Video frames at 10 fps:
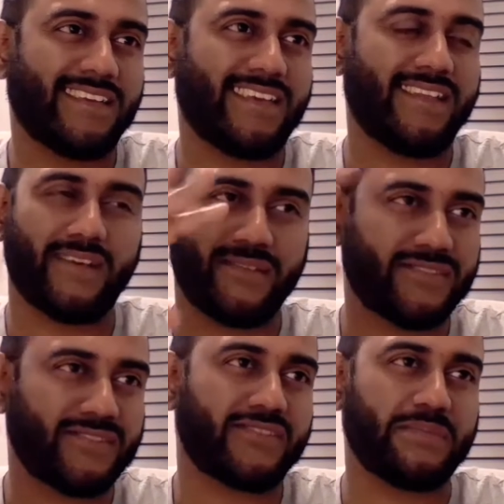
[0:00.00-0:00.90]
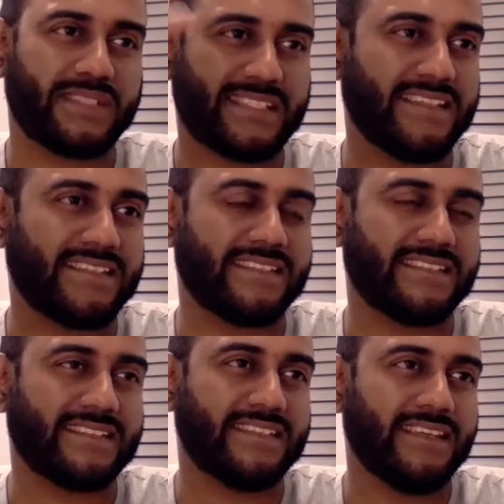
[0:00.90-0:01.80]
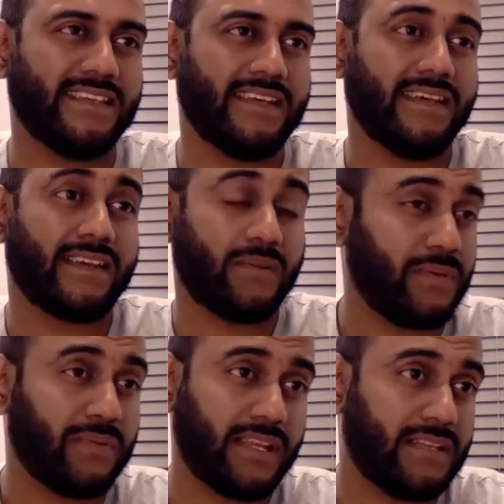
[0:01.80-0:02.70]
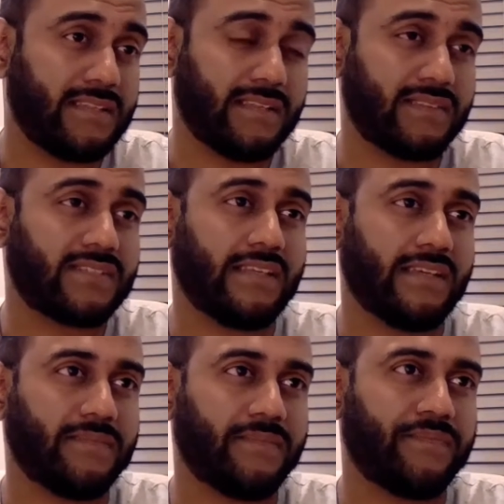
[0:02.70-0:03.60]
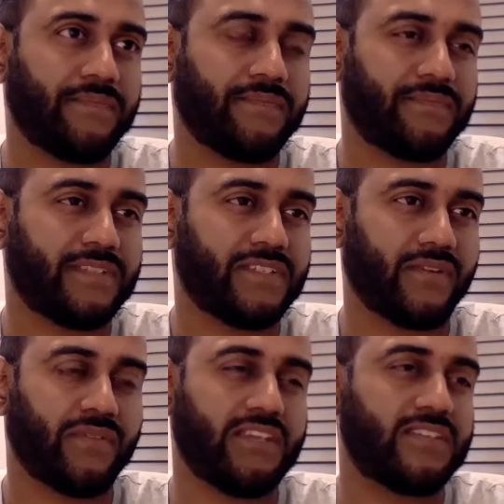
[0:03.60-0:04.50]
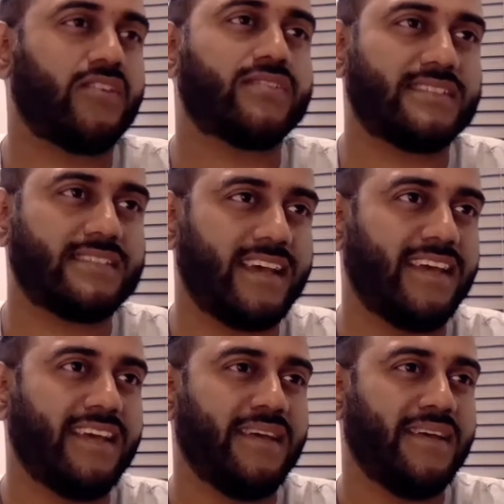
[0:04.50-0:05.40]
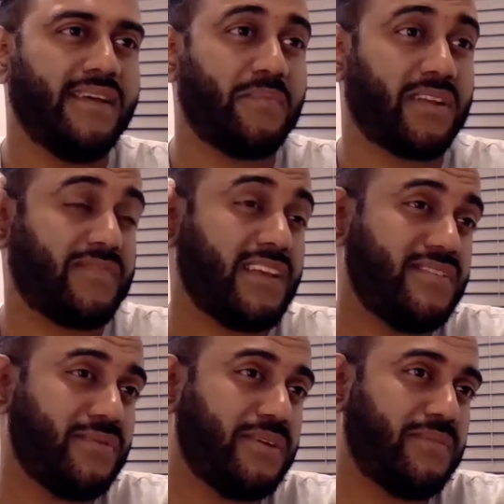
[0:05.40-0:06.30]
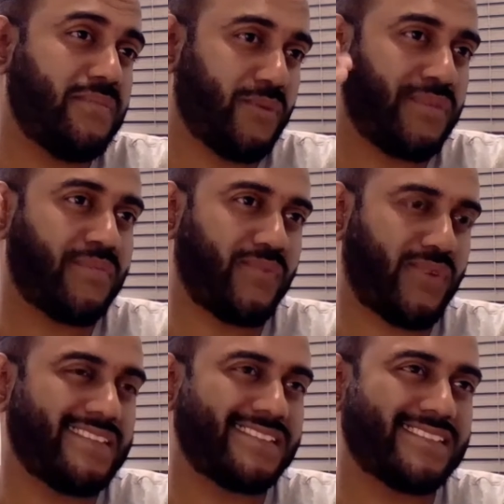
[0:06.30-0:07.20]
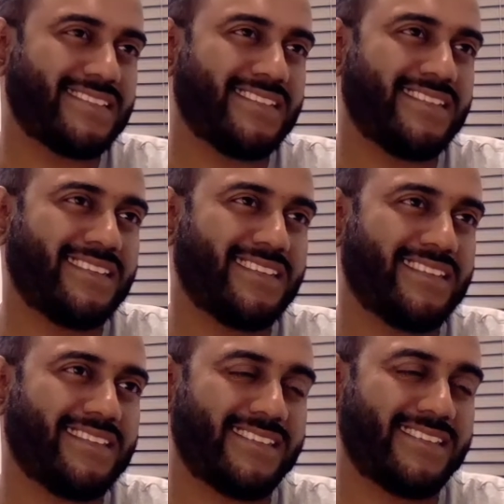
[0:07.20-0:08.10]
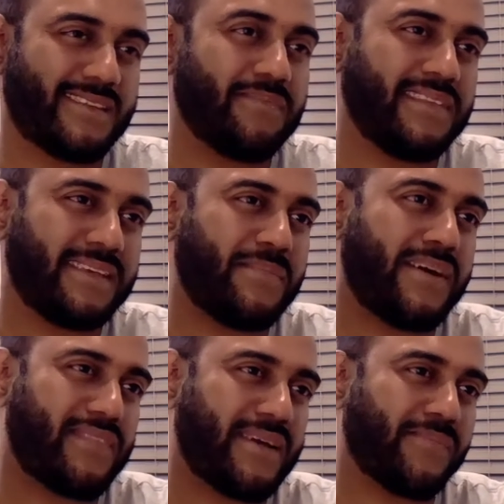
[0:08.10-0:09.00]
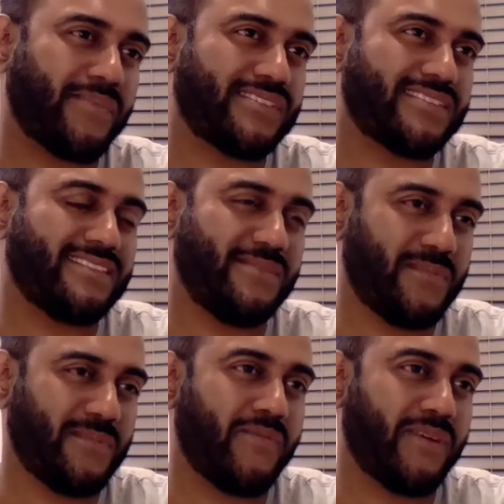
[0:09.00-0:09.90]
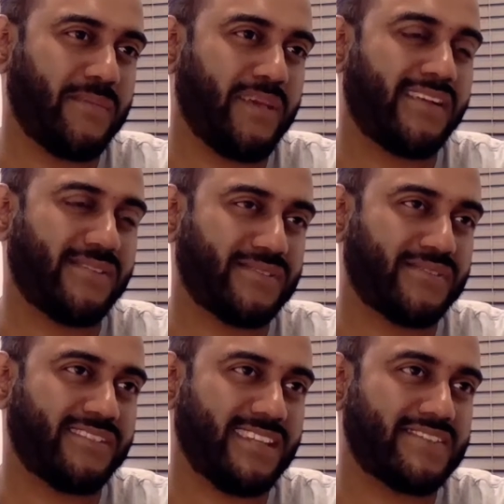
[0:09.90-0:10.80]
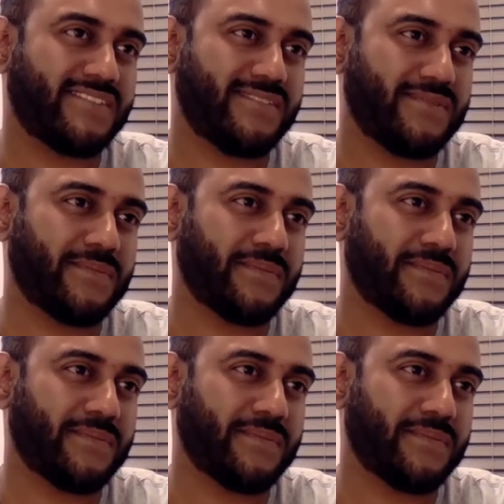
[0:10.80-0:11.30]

and other circumstances, could be related to their skill. So it's hard to say. But if they do it more than once, there's something about that person you might want to pay closer attention to.